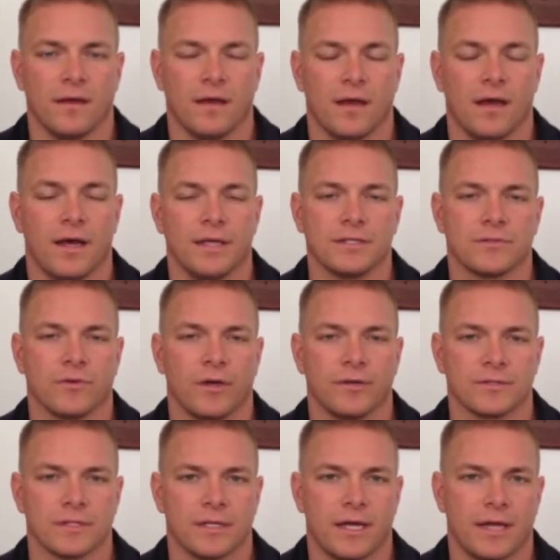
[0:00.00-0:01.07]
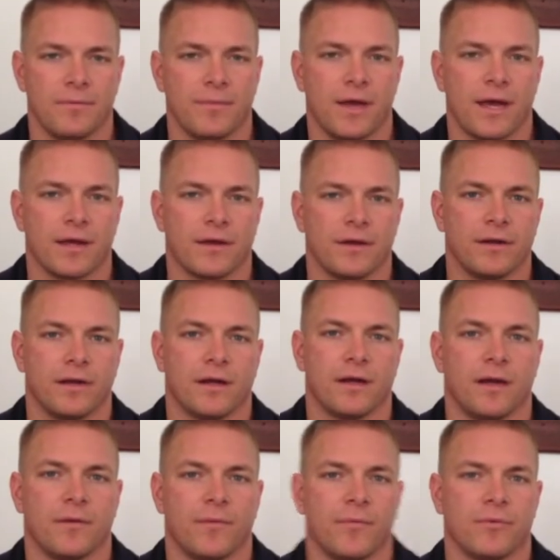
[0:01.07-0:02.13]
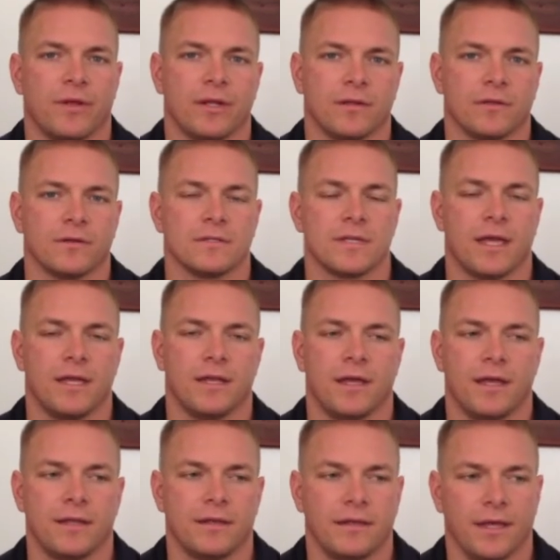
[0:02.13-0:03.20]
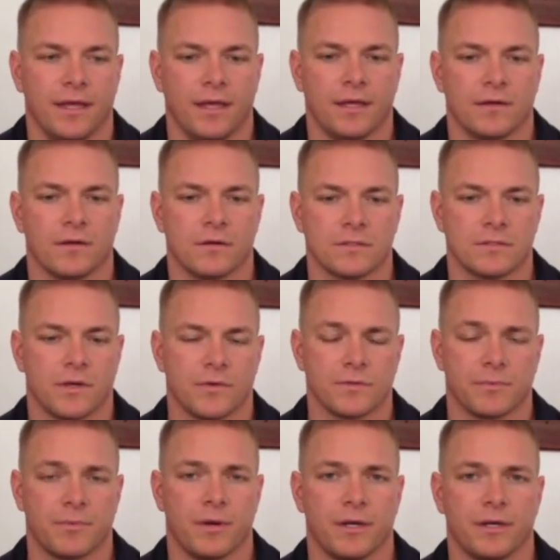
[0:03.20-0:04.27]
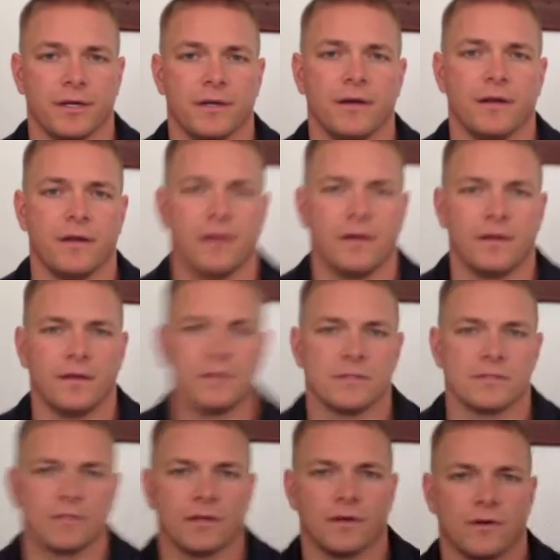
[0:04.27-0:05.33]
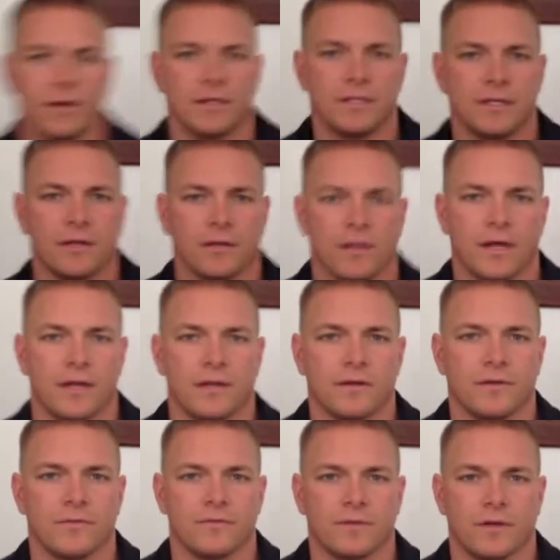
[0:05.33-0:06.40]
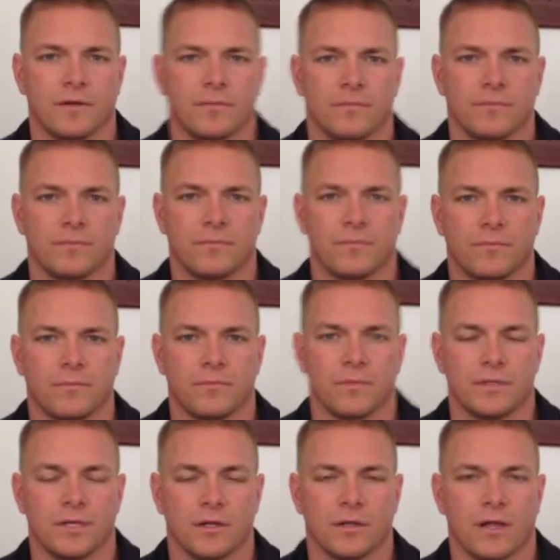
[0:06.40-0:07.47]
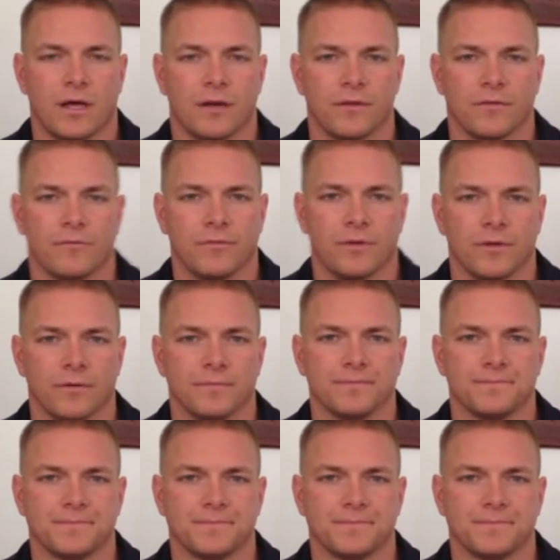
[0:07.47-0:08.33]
High school, I was a linebacker. I played a little tight end, and also I was a punter. So I did a lot on the field.